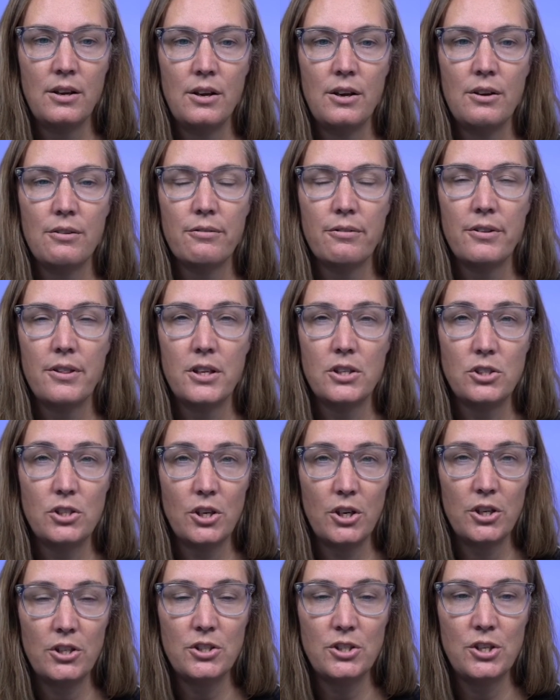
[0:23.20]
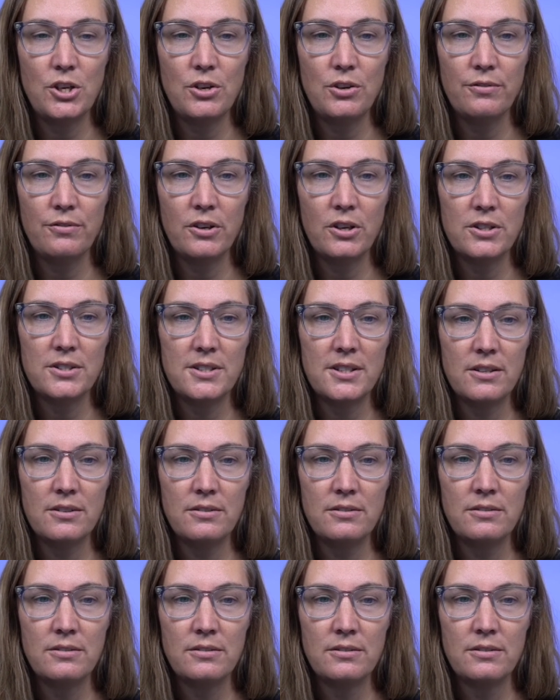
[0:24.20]
For the Church Universal,
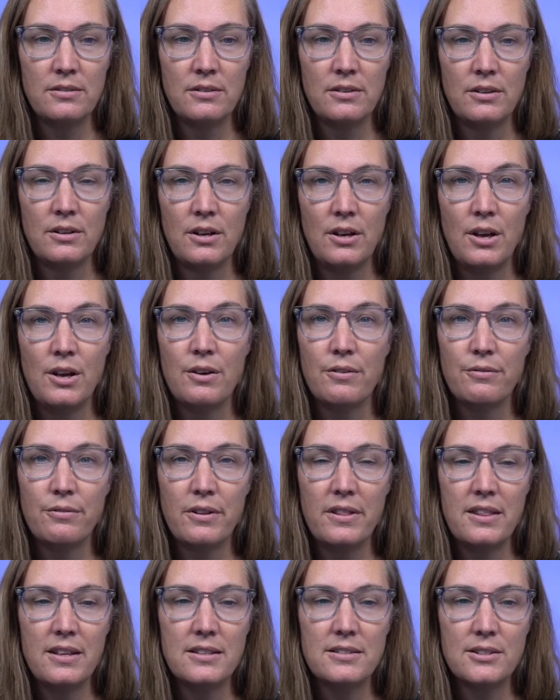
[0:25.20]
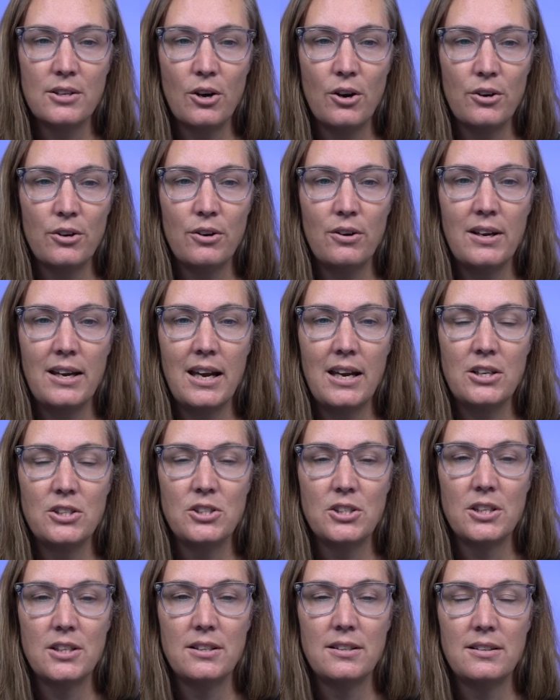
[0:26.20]
for this
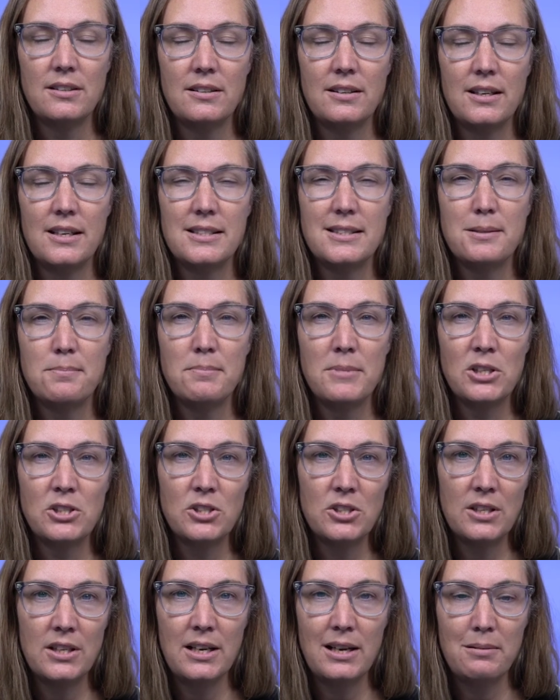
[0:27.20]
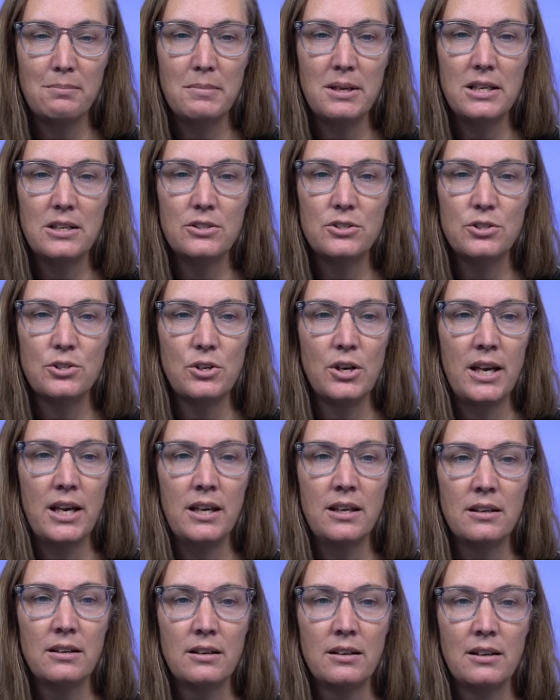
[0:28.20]
congregation, its mission and ministry,
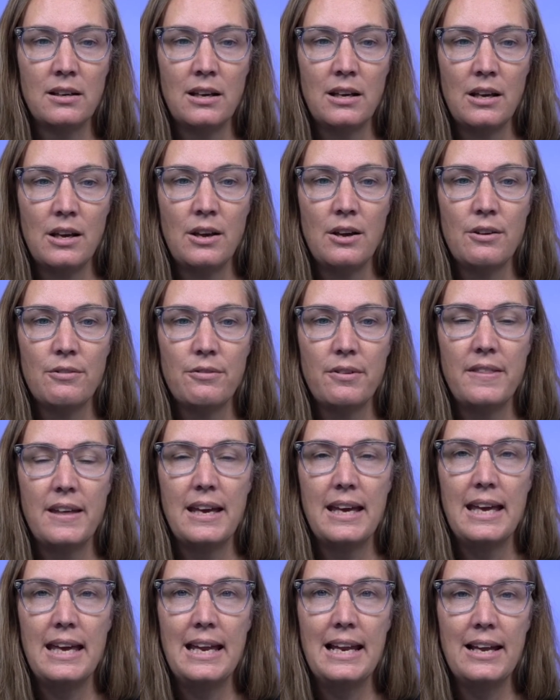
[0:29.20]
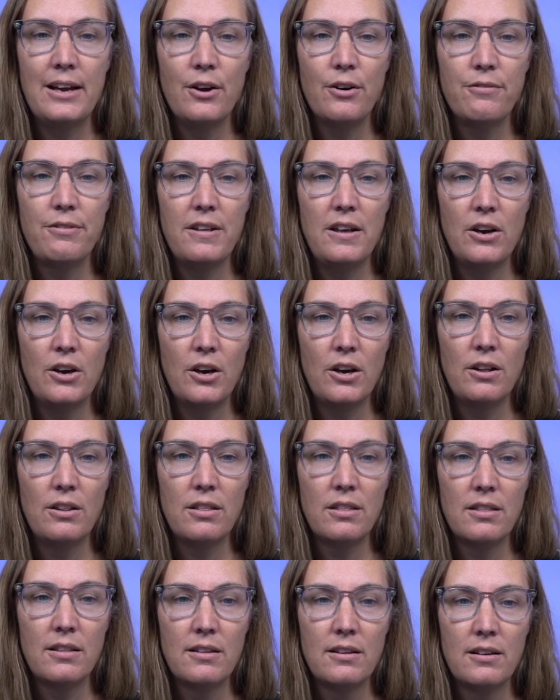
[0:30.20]
for the healing of the earth,
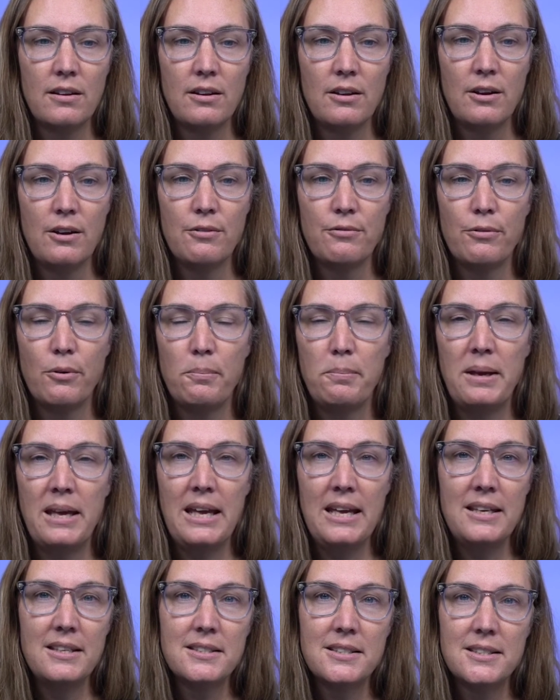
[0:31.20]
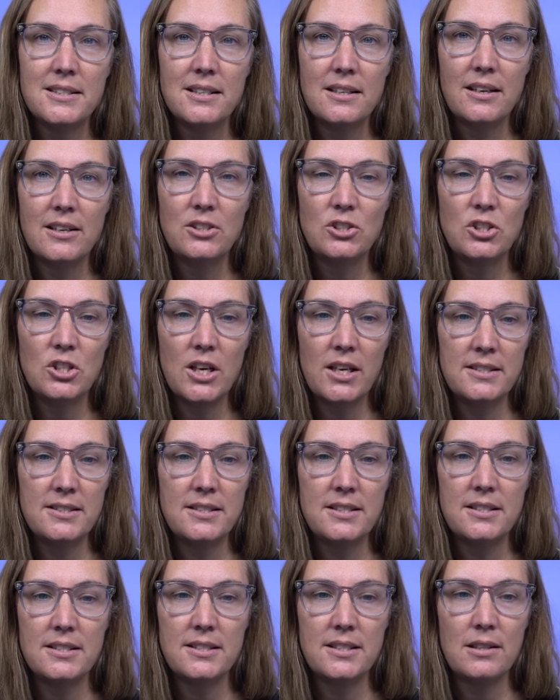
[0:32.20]
for peace and
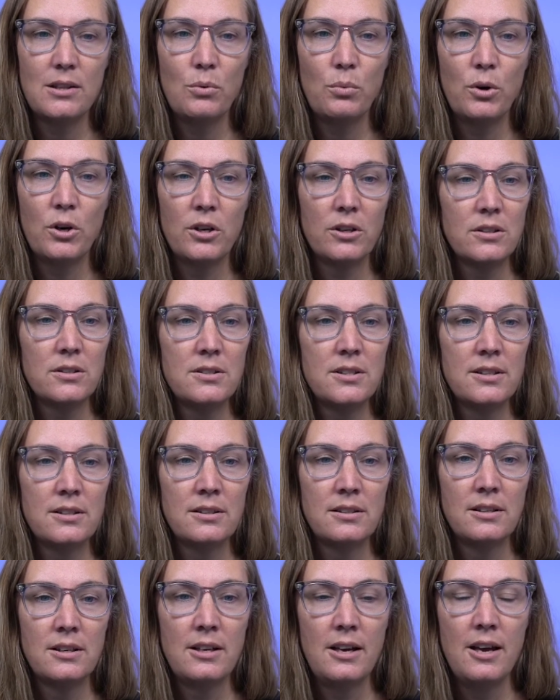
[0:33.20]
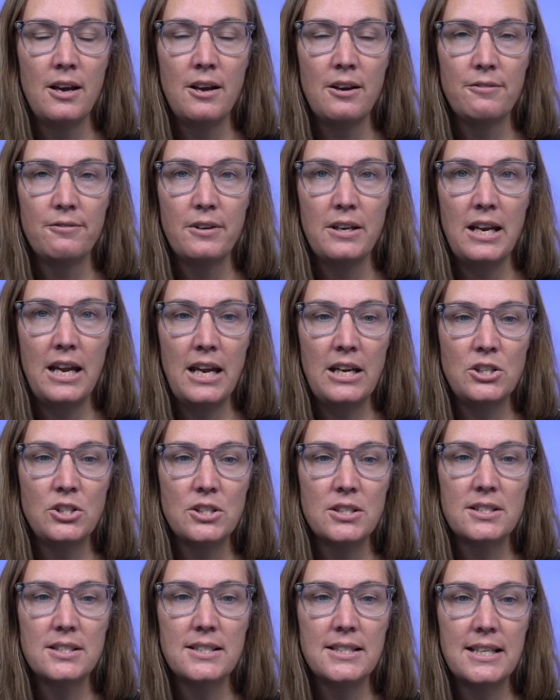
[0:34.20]
justice in the world, for
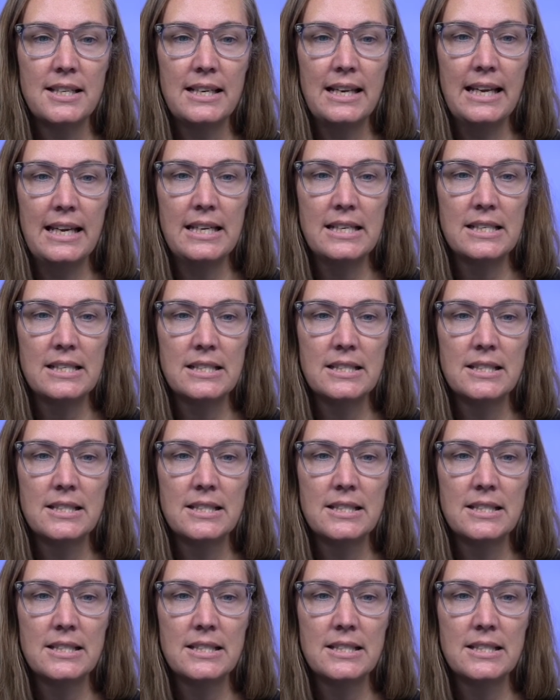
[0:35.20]
nations and leaders,